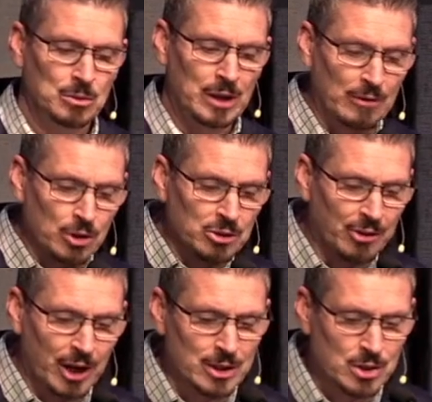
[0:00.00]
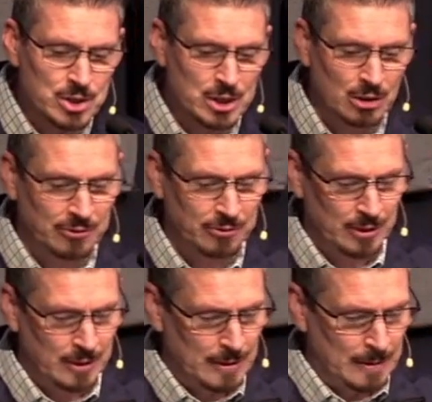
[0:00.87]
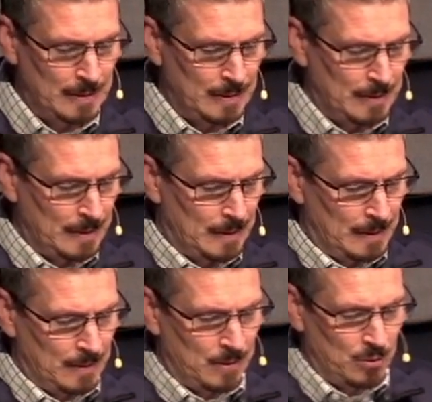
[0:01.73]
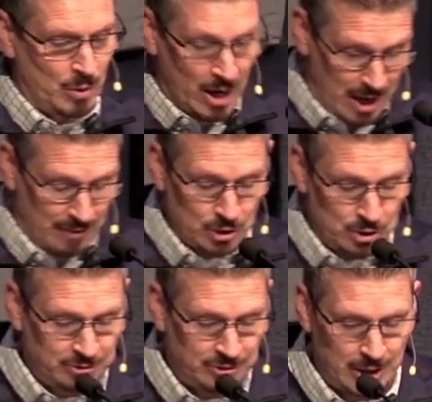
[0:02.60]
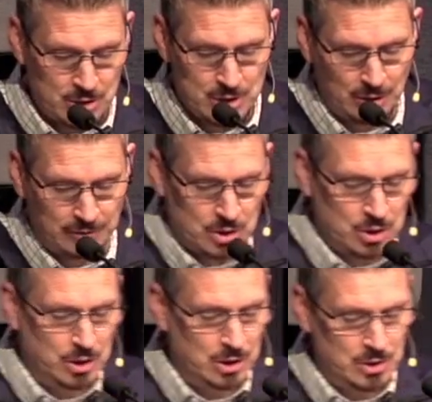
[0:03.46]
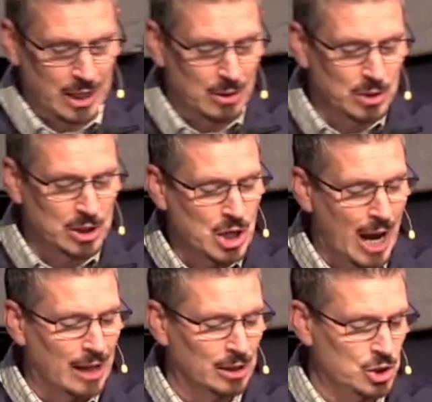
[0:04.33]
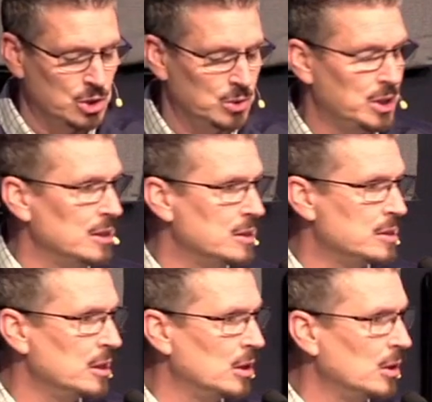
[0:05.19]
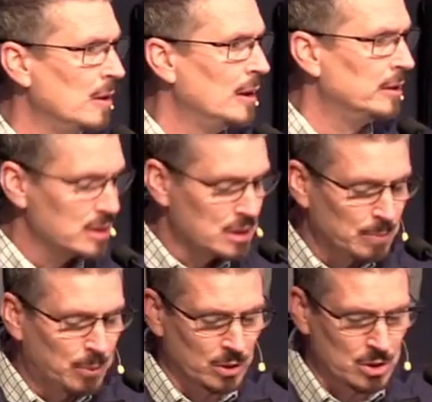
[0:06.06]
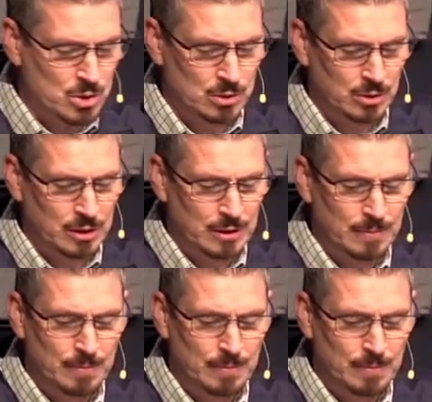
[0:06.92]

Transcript: Whatever you find yourself, wherever you find yourself this New Year's Day, I want to challenge you to consider this important truth.